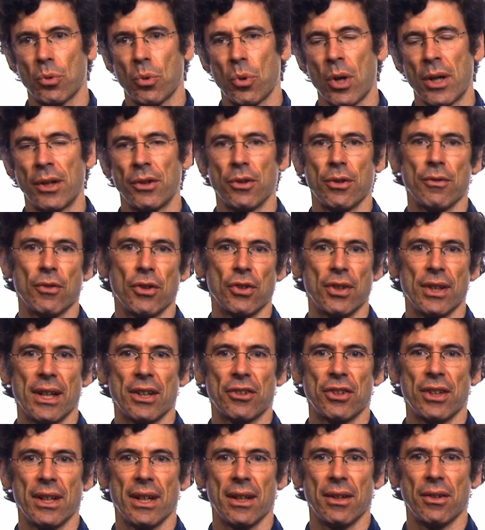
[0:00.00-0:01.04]
Cornell University
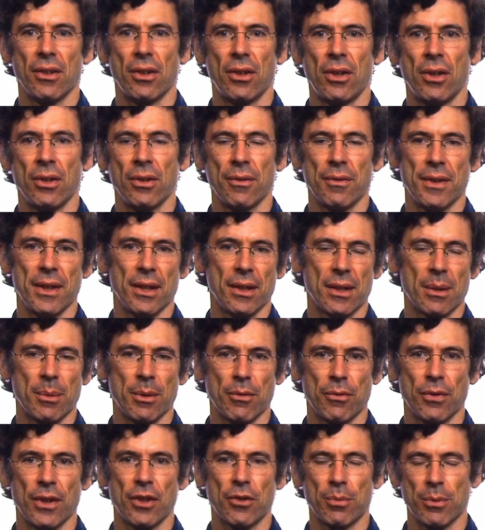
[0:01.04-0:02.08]
actually had all of the
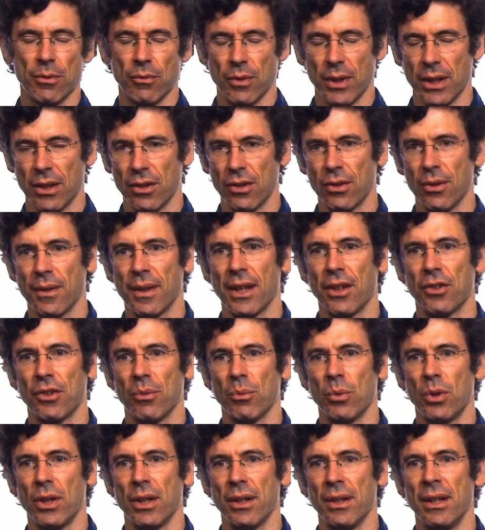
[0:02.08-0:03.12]
incoming freshmen read in
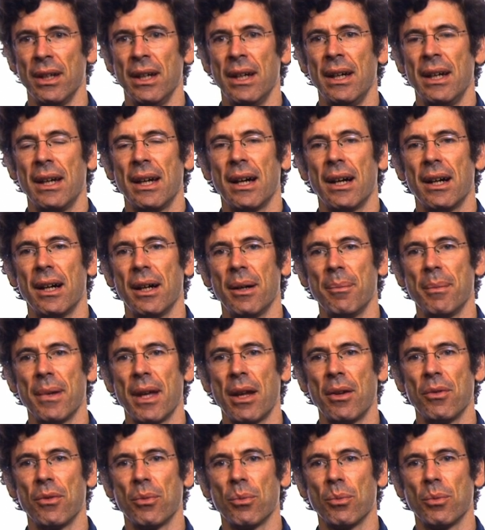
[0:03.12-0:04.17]
2001.
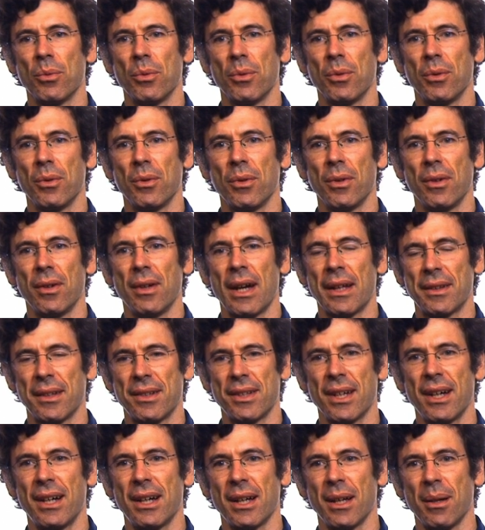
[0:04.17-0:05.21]
And at the
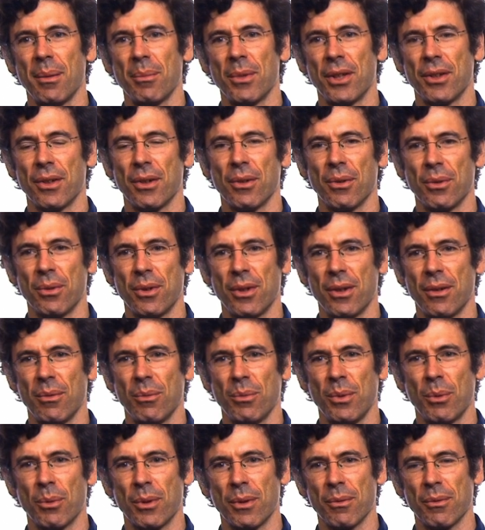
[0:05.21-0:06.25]
time, although
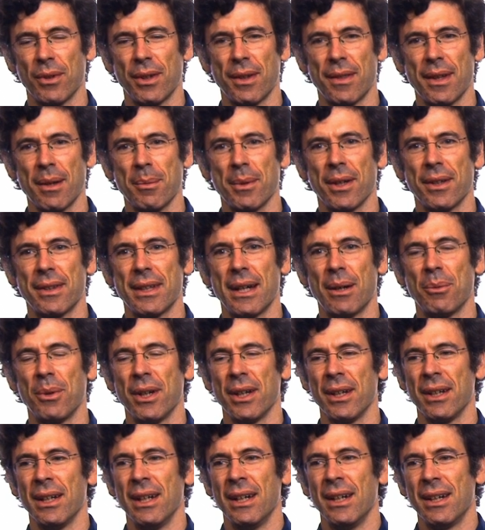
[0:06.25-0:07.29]
we weren't really thinking about it that
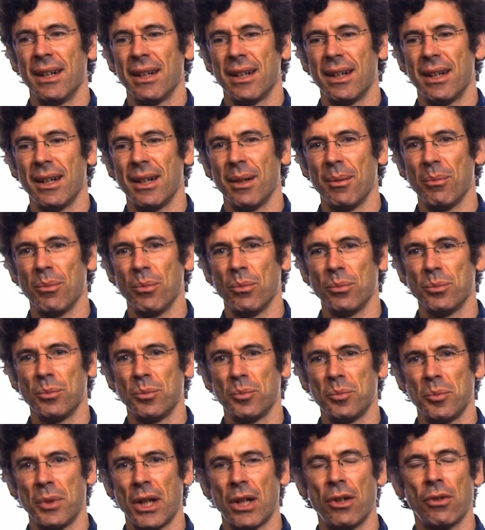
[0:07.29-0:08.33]
way,
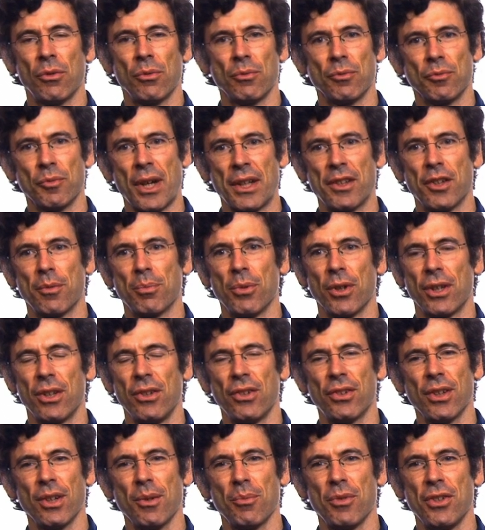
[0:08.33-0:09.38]
we all read this book, and
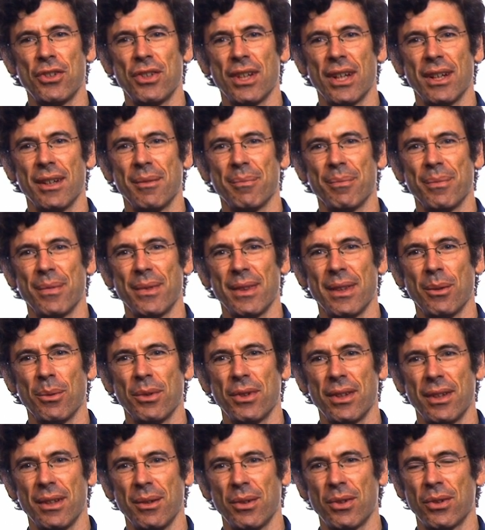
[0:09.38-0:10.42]
you started to appreciate it
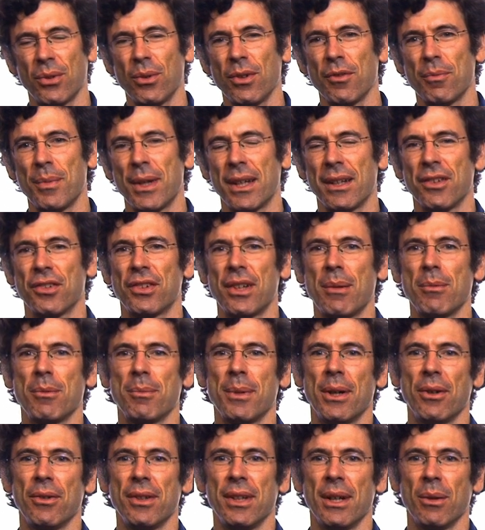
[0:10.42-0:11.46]
was sort of making a
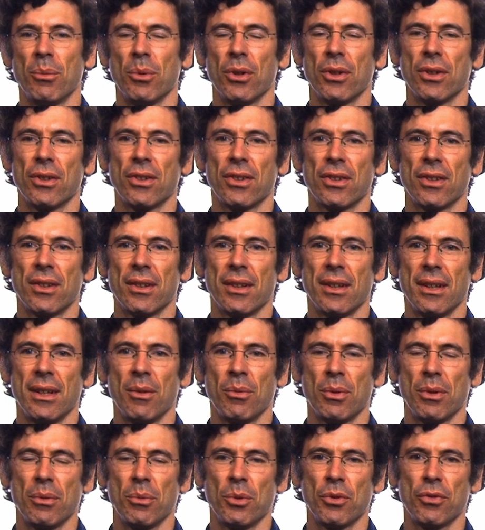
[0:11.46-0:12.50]
statement about networks.
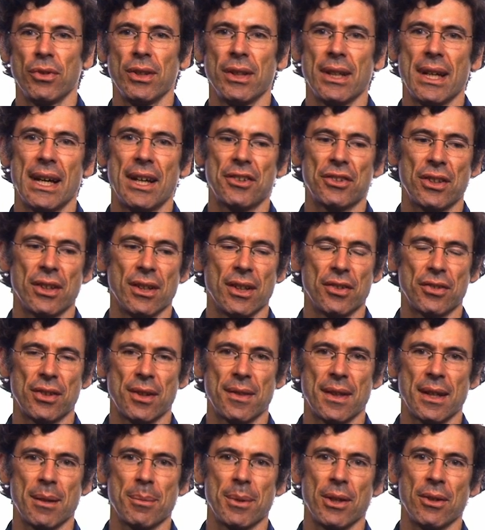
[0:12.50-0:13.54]
It was really asking us to
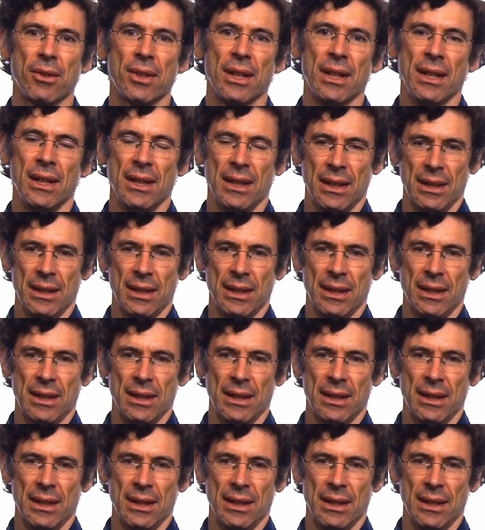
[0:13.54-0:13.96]
think about